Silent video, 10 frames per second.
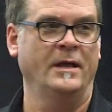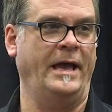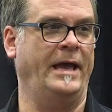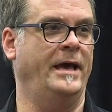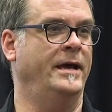
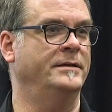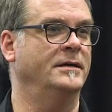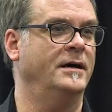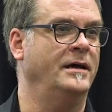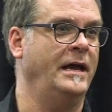and
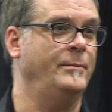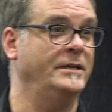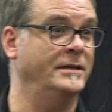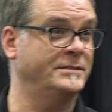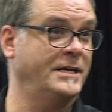
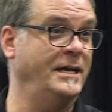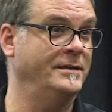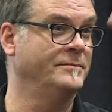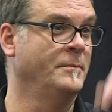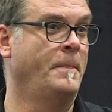Amy Nitschke